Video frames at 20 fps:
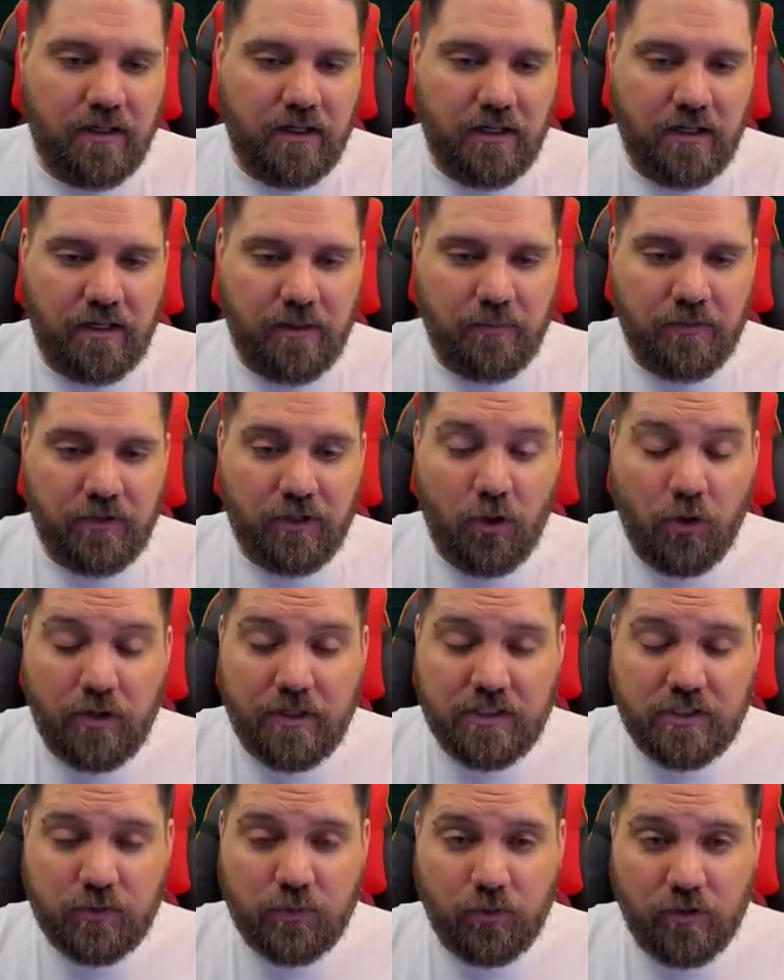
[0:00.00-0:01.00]

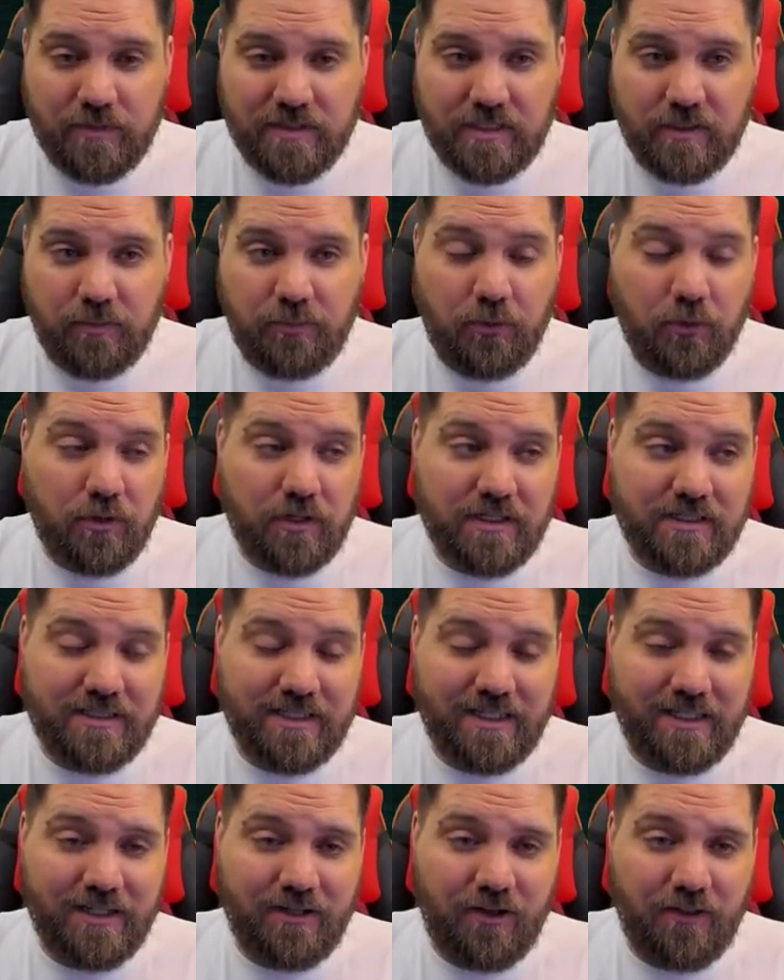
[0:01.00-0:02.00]
Locust Swarm is important
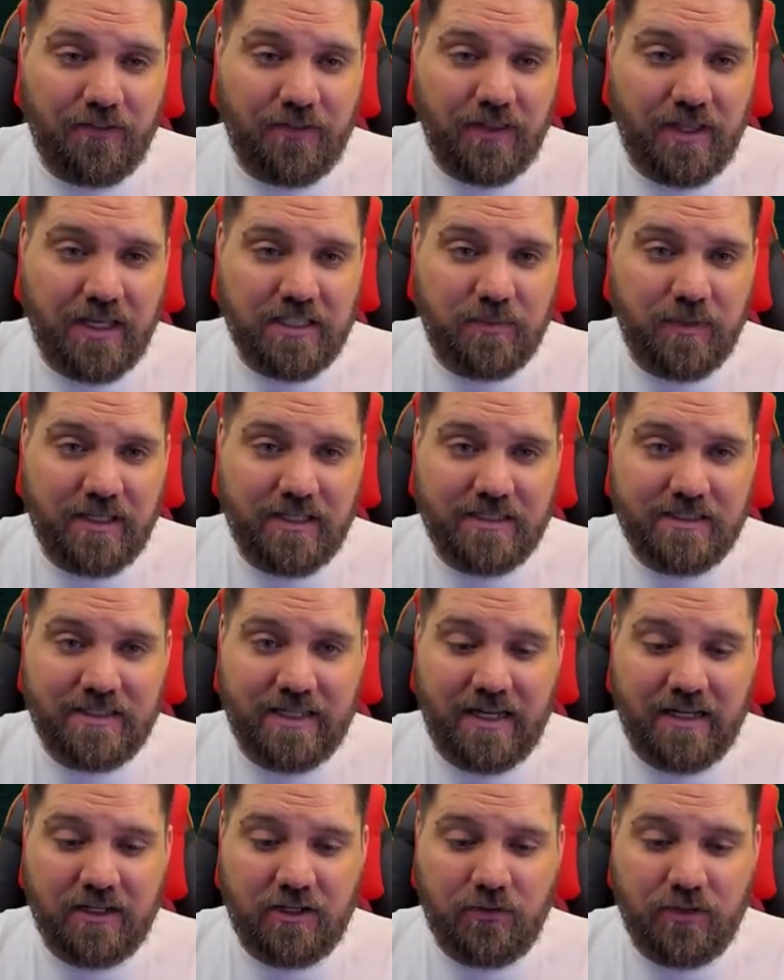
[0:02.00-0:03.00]
to get on things because
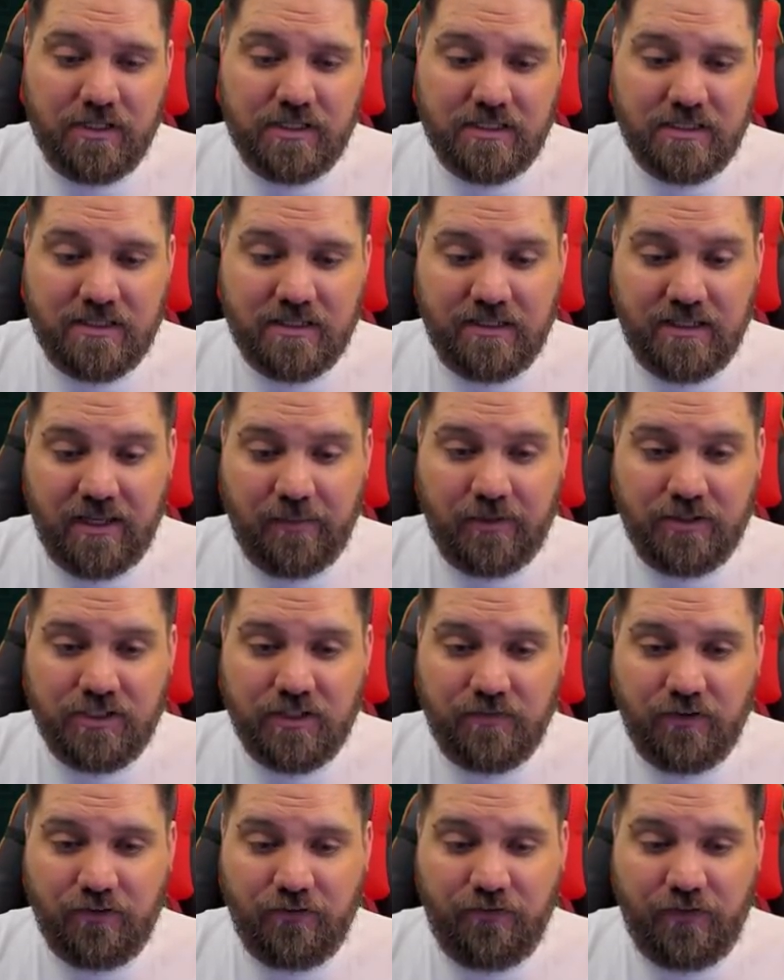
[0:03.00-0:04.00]
that increases the damage
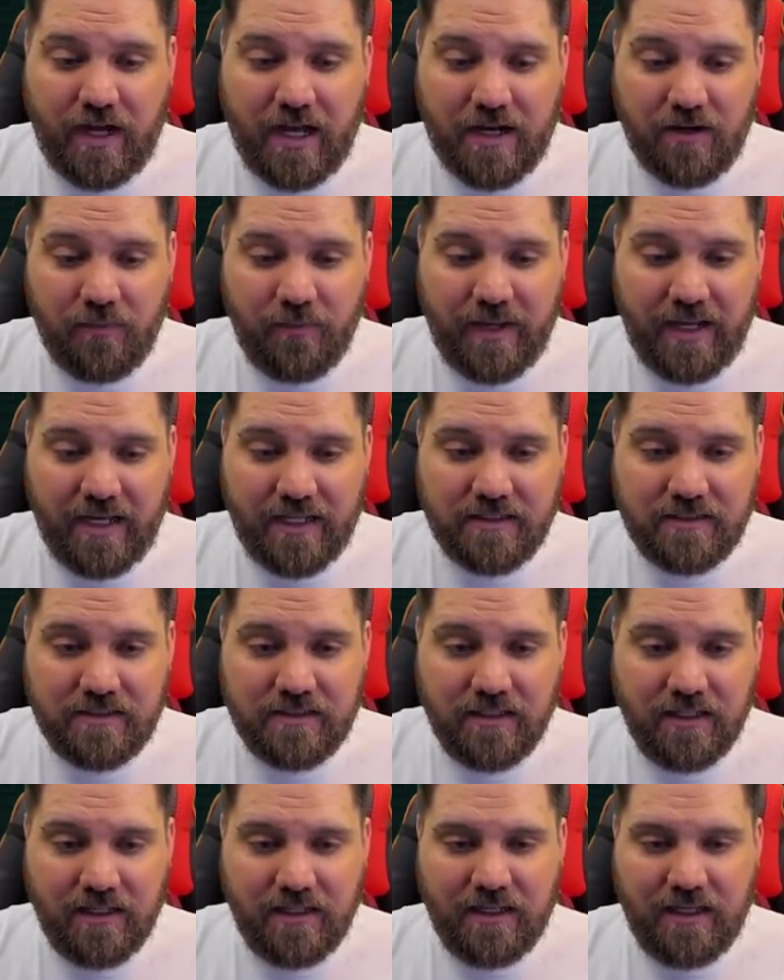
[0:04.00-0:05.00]
of your fire
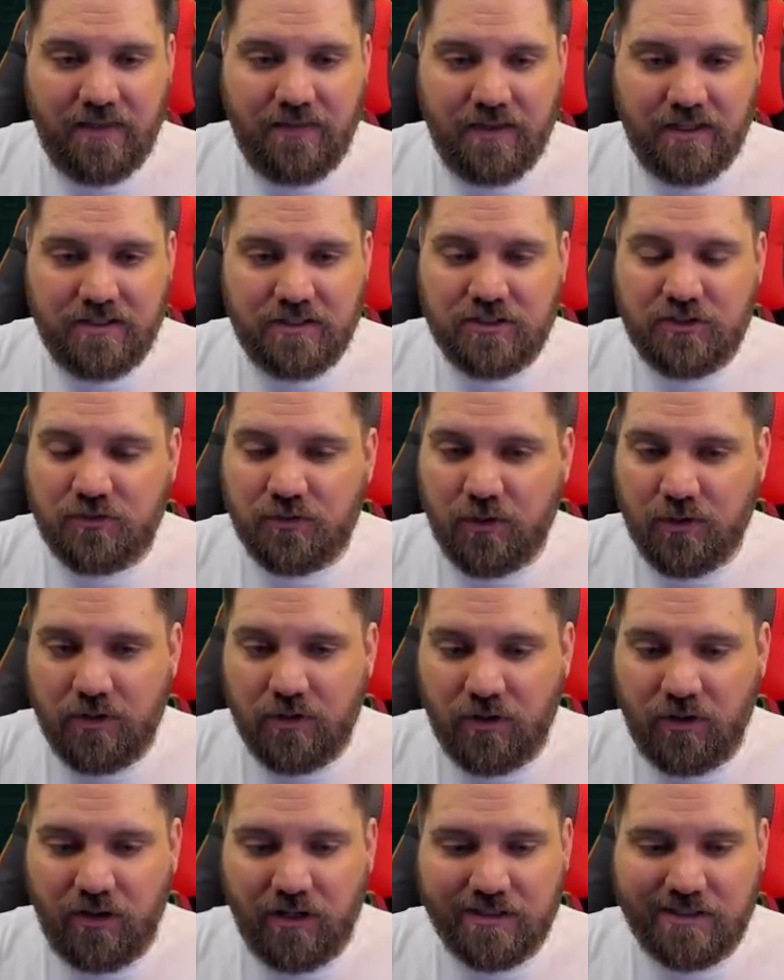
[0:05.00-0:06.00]
bats, and then just throw
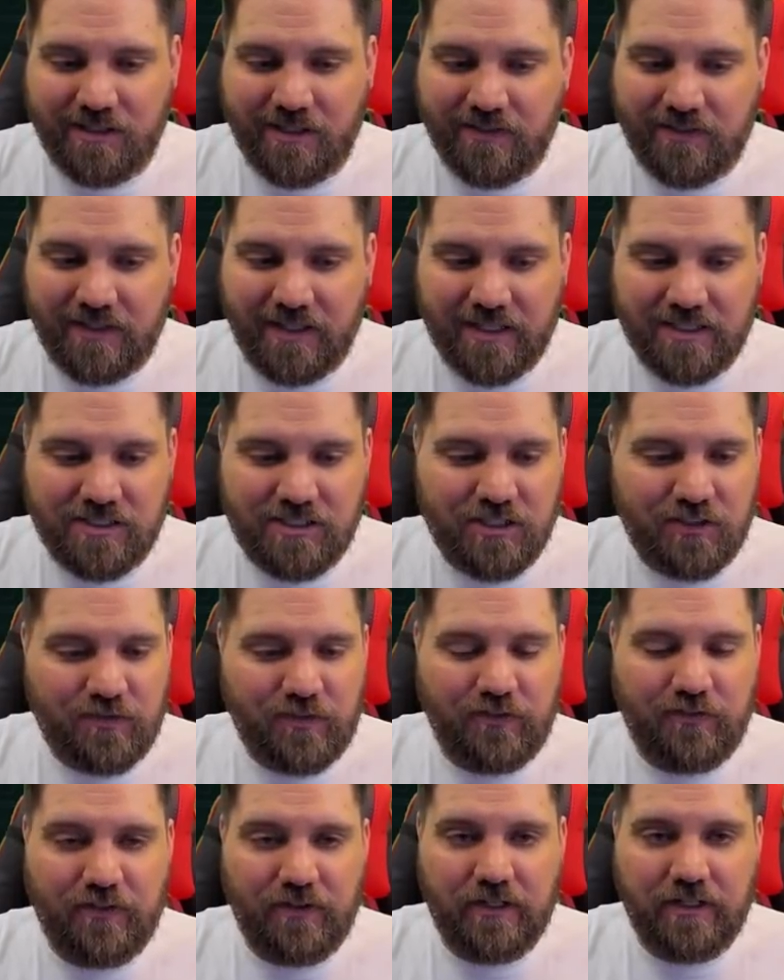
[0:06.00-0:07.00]
your haunt on things just
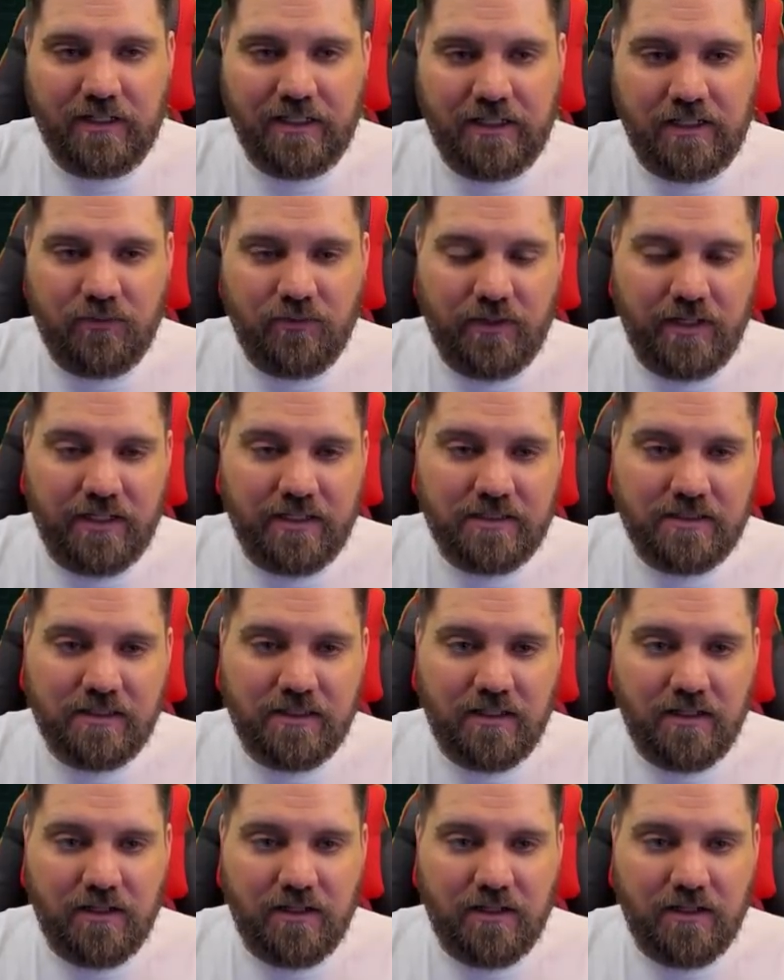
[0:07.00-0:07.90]
for fun anyways.